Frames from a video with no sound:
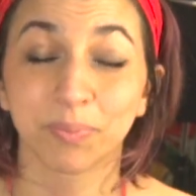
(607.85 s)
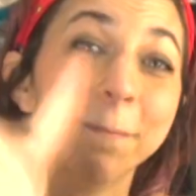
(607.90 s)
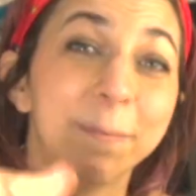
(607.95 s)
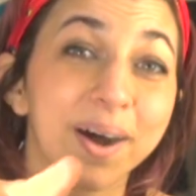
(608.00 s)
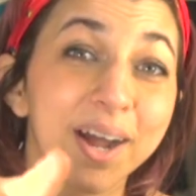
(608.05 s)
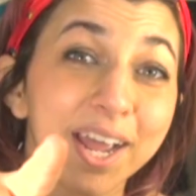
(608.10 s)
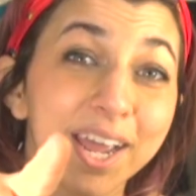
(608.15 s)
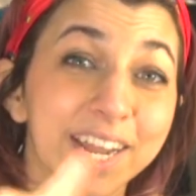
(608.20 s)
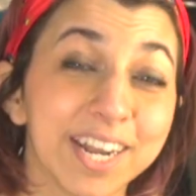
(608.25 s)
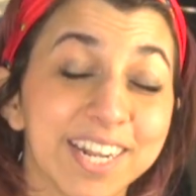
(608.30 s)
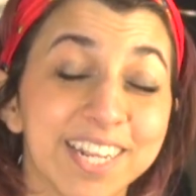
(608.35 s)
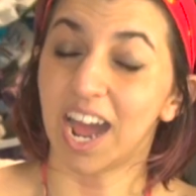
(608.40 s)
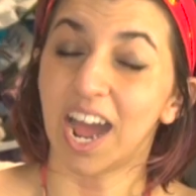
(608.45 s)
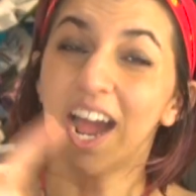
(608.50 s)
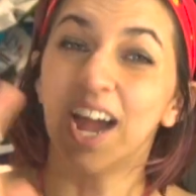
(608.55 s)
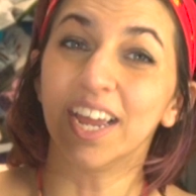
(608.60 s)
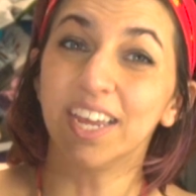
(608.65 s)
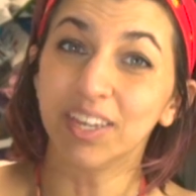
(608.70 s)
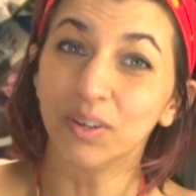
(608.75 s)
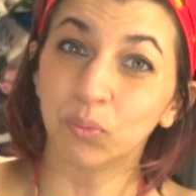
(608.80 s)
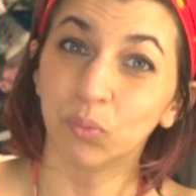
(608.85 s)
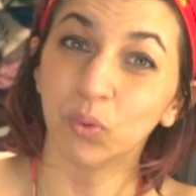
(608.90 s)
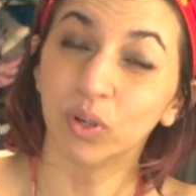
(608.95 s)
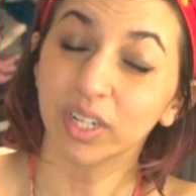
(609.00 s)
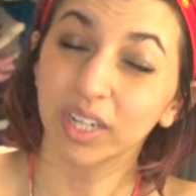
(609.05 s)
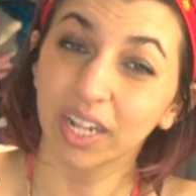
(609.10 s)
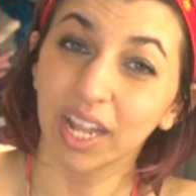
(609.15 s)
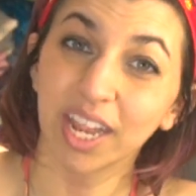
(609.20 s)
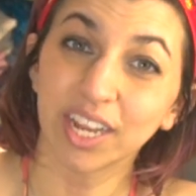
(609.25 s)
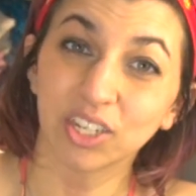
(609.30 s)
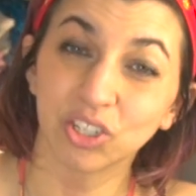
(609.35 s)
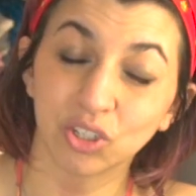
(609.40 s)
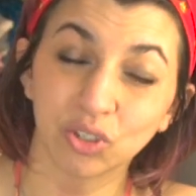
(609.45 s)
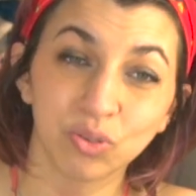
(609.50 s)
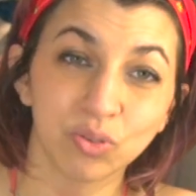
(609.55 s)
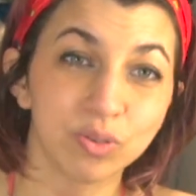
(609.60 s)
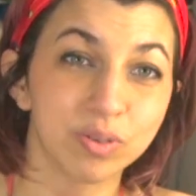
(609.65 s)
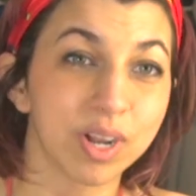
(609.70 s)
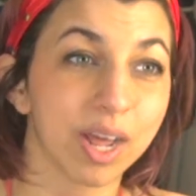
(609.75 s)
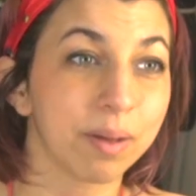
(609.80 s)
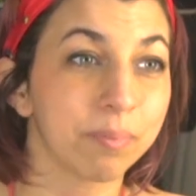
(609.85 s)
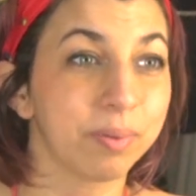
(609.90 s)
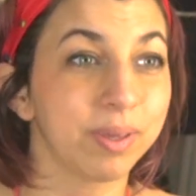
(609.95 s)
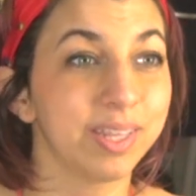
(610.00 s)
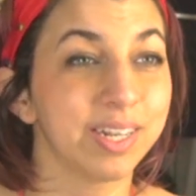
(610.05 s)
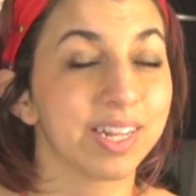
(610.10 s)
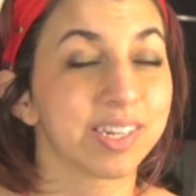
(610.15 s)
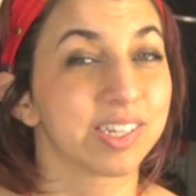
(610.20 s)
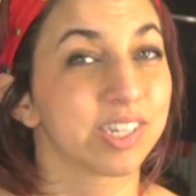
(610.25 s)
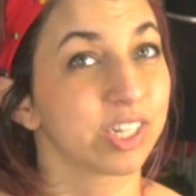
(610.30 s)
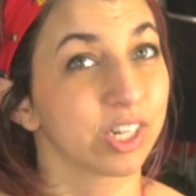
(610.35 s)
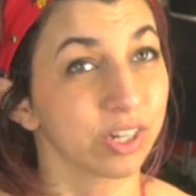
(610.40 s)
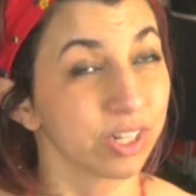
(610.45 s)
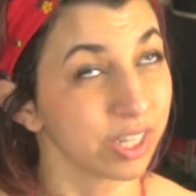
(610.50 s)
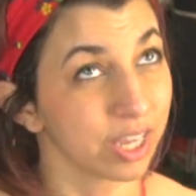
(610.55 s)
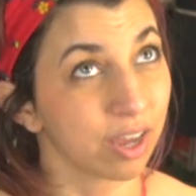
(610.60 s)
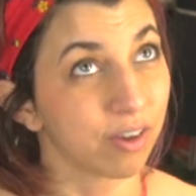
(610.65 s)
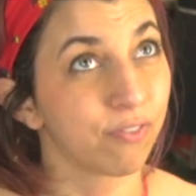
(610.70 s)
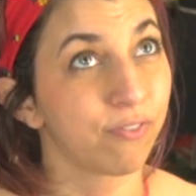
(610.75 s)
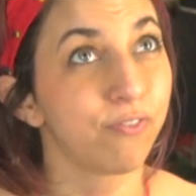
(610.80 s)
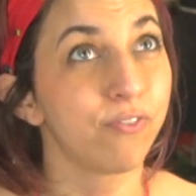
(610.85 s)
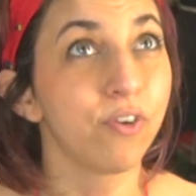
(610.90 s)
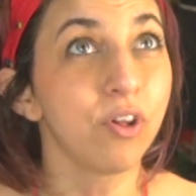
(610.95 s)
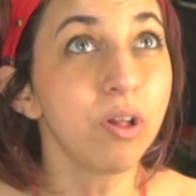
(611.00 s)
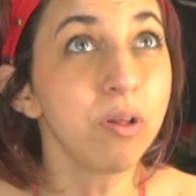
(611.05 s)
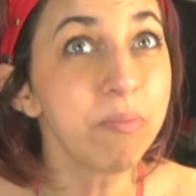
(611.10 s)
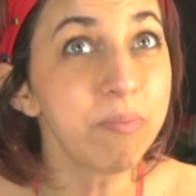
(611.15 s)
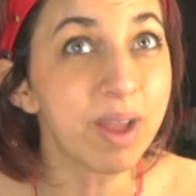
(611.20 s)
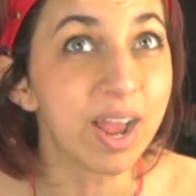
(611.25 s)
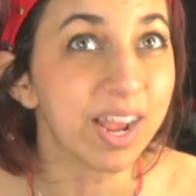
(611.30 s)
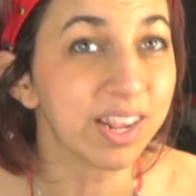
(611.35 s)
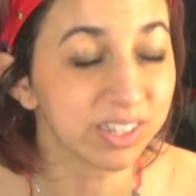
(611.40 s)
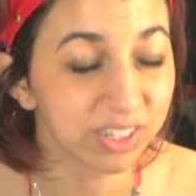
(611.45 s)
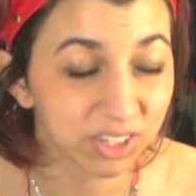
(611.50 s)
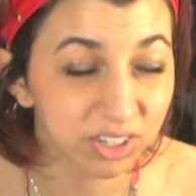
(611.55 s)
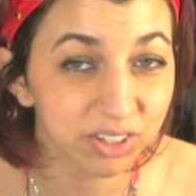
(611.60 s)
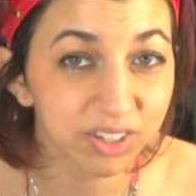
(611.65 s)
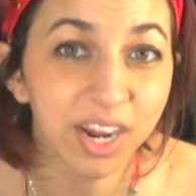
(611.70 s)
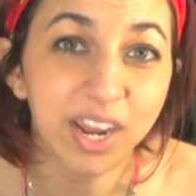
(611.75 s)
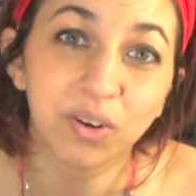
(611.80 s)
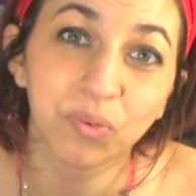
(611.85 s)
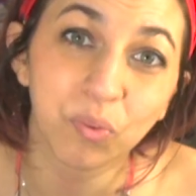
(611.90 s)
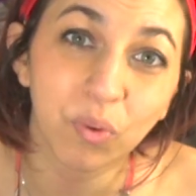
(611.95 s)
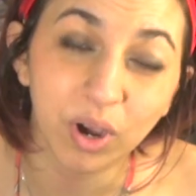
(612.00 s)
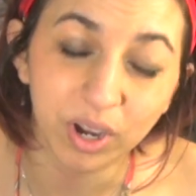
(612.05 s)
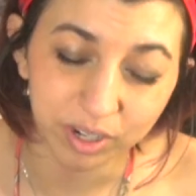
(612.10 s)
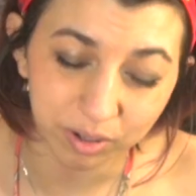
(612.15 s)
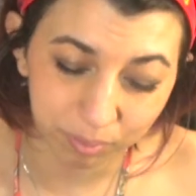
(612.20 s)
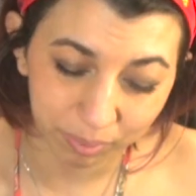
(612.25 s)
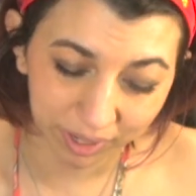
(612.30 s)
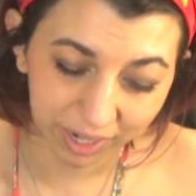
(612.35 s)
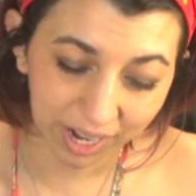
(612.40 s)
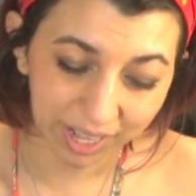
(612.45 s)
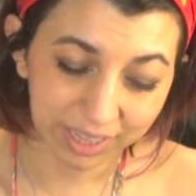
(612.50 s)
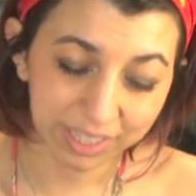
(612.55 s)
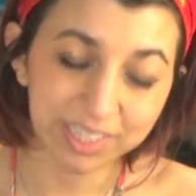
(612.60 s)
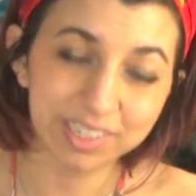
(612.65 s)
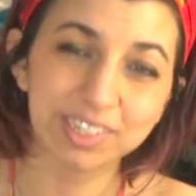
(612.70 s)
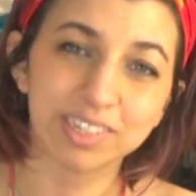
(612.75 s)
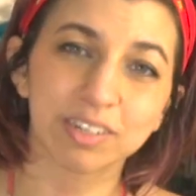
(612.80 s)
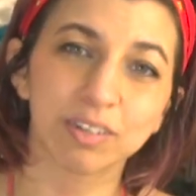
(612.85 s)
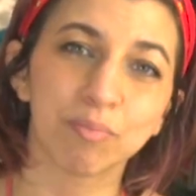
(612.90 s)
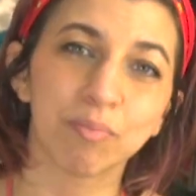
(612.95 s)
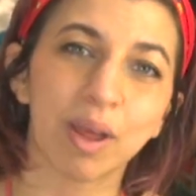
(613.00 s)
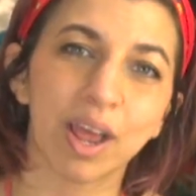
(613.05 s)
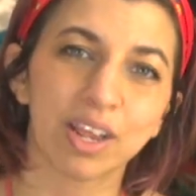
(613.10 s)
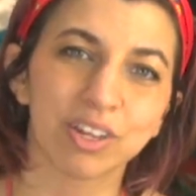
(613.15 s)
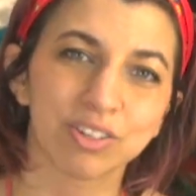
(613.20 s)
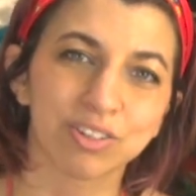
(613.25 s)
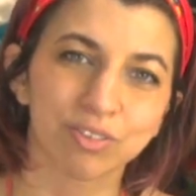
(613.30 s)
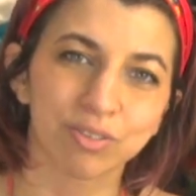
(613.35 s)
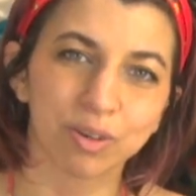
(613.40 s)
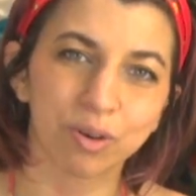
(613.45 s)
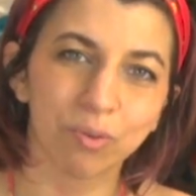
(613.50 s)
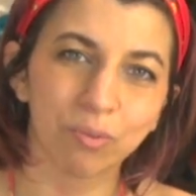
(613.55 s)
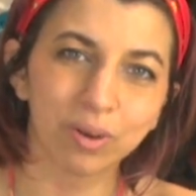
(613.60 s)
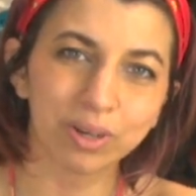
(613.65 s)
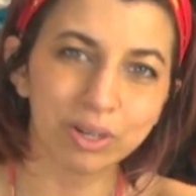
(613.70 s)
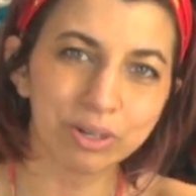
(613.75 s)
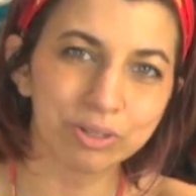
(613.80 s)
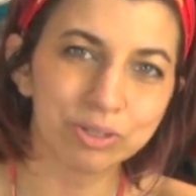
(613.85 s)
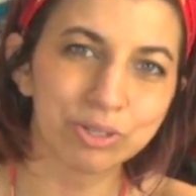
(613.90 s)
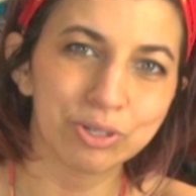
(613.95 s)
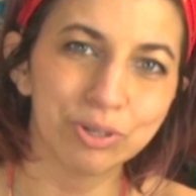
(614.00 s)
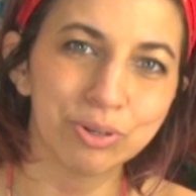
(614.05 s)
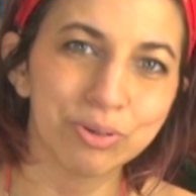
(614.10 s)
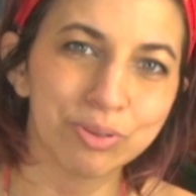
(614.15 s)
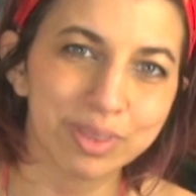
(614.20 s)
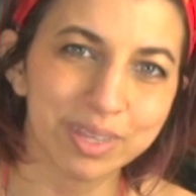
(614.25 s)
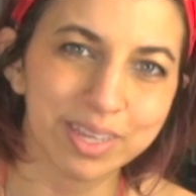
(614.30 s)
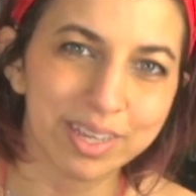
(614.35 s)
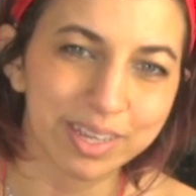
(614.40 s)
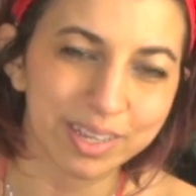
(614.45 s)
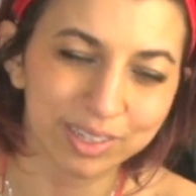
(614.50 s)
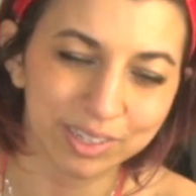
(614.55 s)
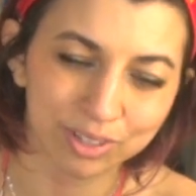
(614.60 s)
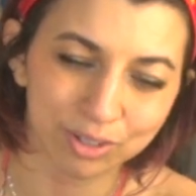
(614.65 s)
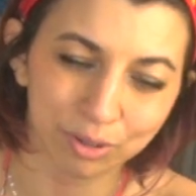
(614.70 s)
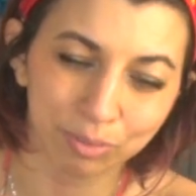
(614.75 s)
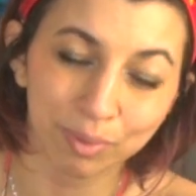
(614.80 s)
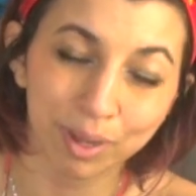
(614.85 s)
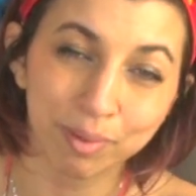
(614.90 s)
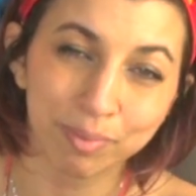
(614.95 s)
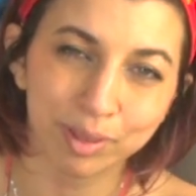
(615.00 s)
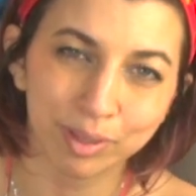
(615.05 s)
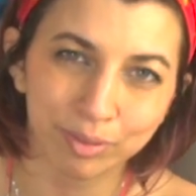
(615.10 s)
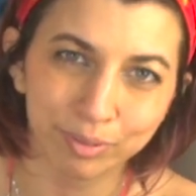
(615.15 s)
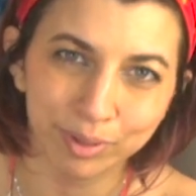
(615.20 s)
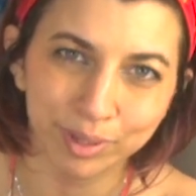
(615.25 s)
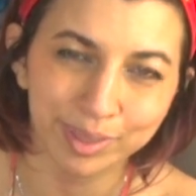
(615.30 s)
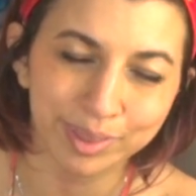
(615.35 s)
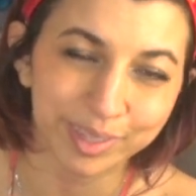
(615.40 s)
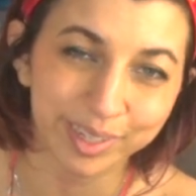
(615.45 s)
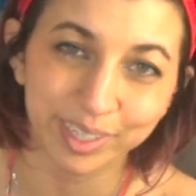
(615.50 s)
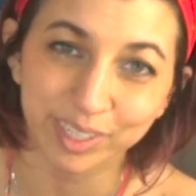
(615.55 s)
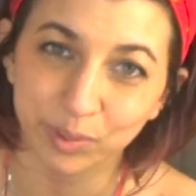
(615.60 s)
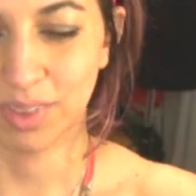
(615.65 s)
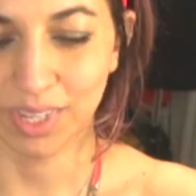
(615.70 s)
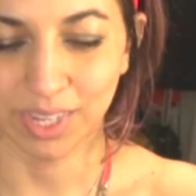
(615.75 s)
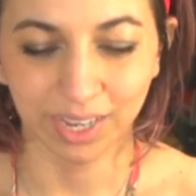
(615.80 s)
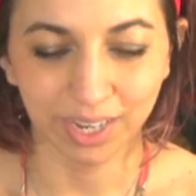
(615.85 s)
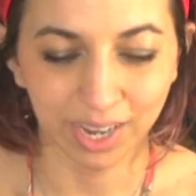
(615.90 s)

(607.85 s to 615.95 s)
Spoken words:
But I would like to not be necessarily a full master at one, but at least a master in one or two things, maybe three things.